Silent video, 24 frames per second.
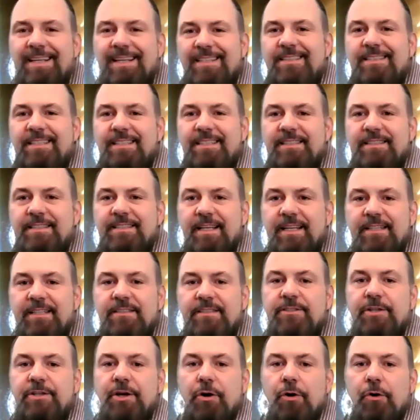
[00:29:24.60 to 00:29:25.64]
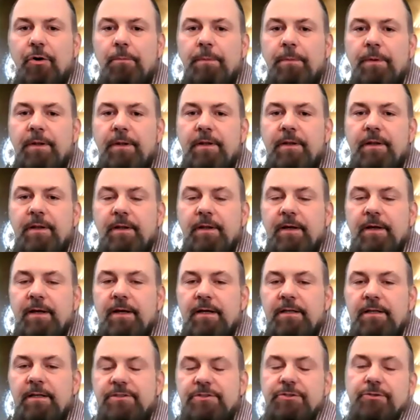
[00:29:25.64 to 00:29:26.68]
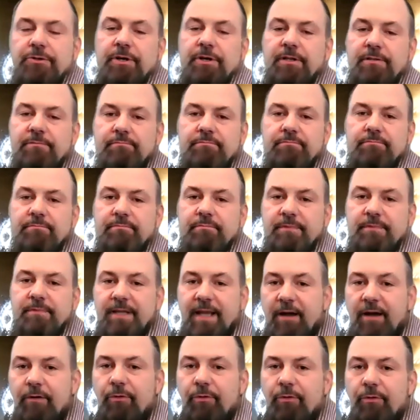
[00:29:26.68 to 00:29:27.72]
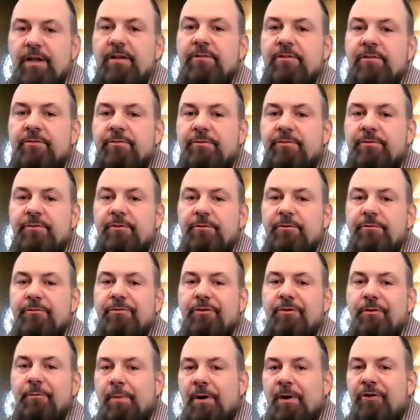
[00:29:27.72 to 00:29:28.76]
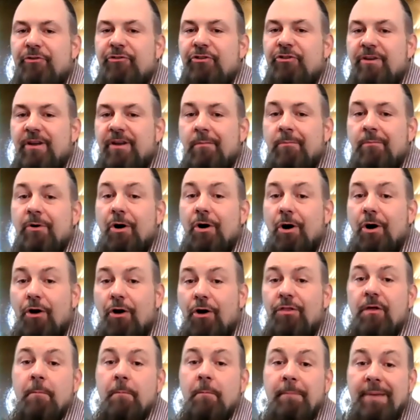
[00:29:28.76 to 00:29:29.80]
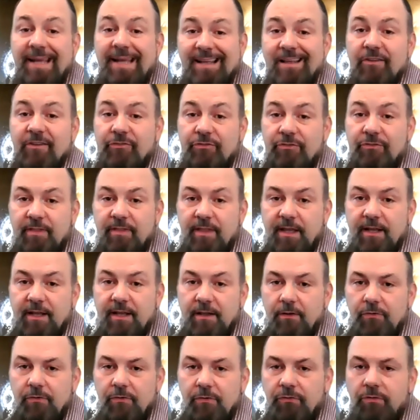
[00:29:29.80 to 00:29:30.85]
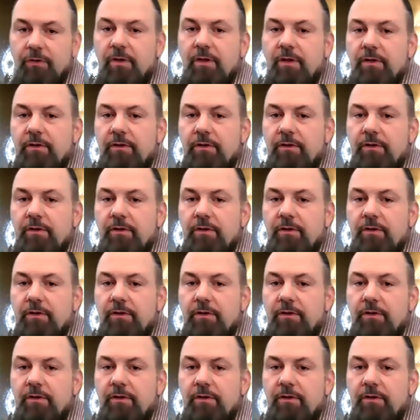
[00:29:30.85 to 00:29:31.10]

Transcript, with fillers: easiest things to open, uh, sort of get rid of for budget number are the biggest things.